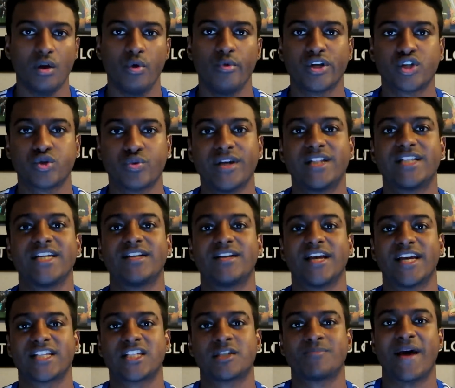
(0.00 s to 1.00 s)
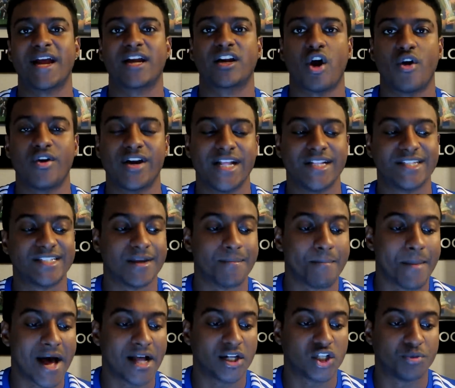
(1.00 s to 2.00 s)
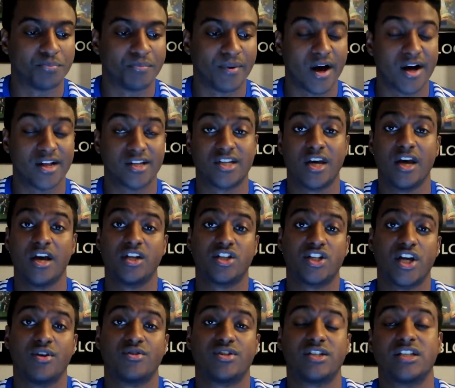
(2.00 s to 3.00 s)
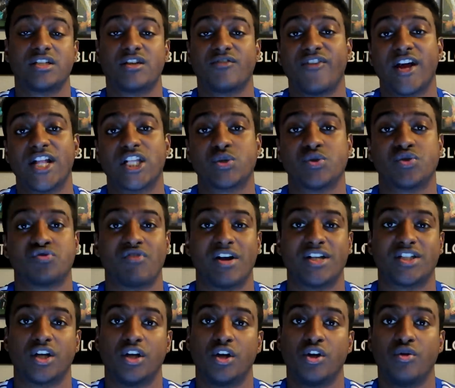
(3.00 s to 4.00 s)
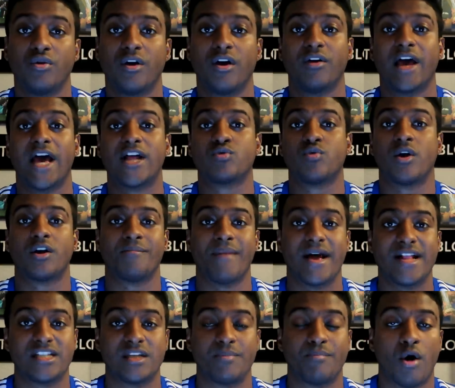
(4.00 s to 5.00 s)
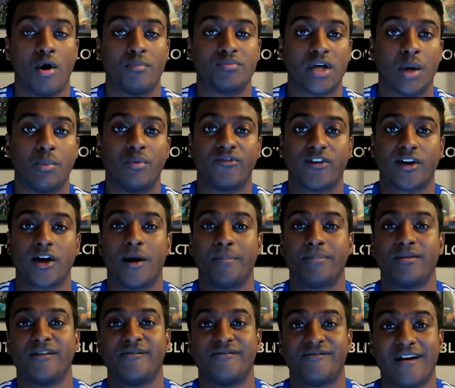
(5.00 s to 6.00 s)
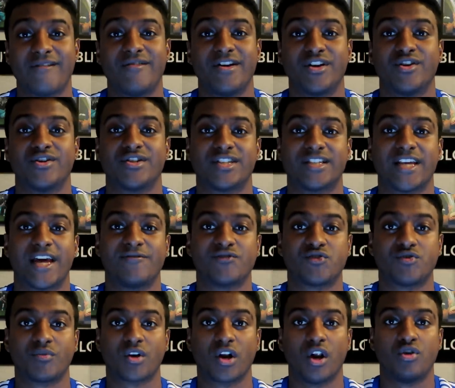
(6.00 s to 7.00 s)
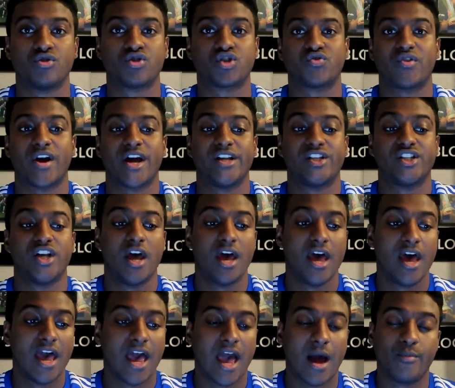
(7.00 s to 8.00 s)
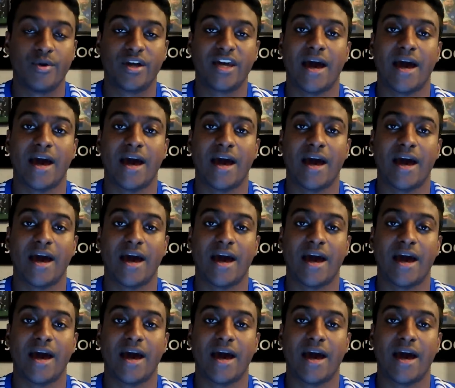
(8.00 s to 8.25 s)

which we did expect going into the match, but Chelsea's defence was resolute. Edouard Mendy popped up with a couple of very good saves from close range, and we